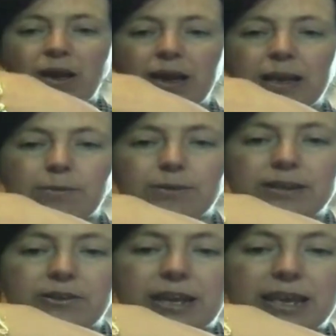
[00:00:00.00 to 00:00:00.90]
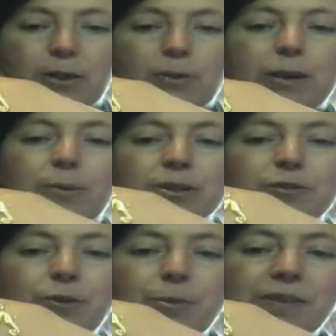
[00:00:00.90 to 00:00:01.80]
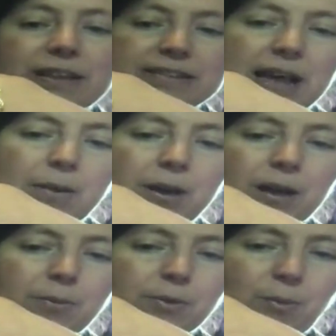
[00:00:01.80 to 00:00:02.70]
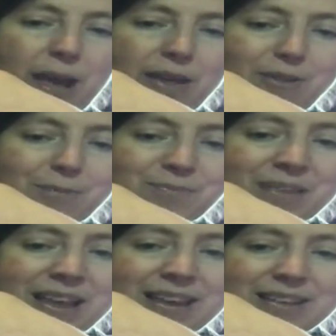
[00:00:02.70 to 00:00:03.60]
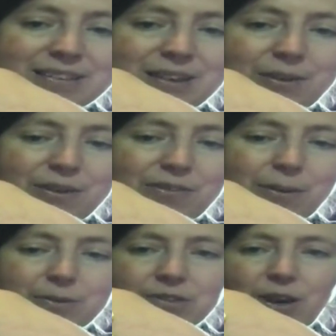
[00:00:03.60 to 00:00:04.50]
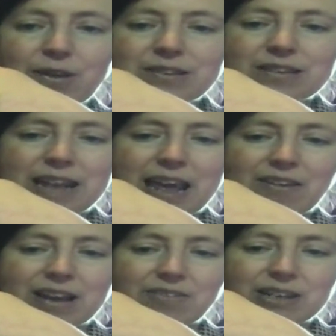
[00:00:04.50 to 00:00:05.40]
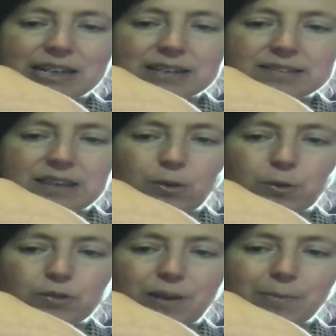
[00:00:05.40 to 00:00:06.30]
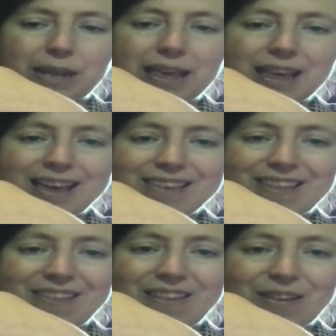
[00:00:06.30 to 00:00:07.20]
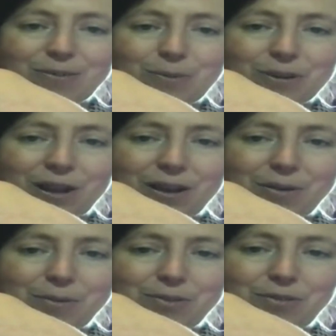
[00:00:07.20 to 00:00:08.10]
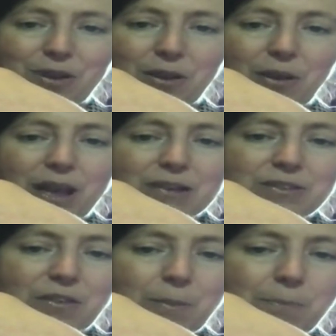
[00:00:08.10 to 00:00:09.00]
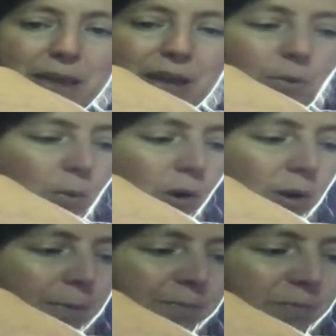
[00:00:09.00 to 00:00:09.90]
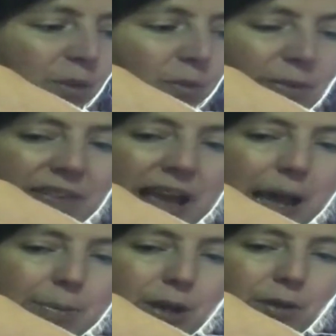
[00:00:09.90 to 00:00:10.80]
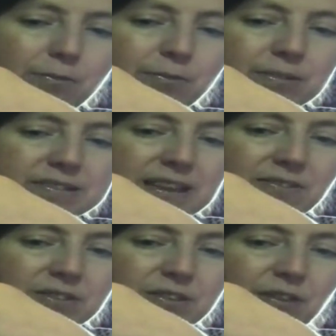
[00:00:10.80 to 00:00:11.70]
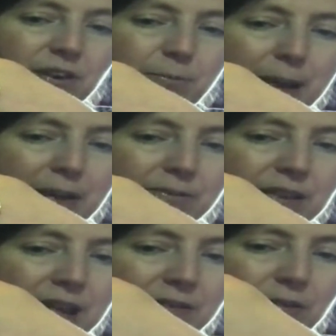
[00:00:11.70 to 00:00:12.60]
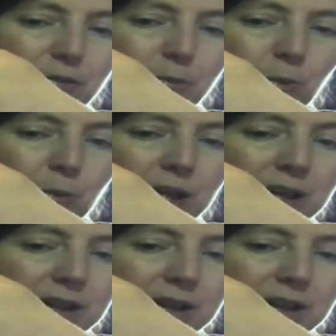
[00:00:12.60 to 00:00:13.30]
It will look equally wonderful, but that's how I would wear them. So if I was going to layer and have a little seahorse family, then that's what I would do. So the bigger one with the abalone, £75, and the smaller,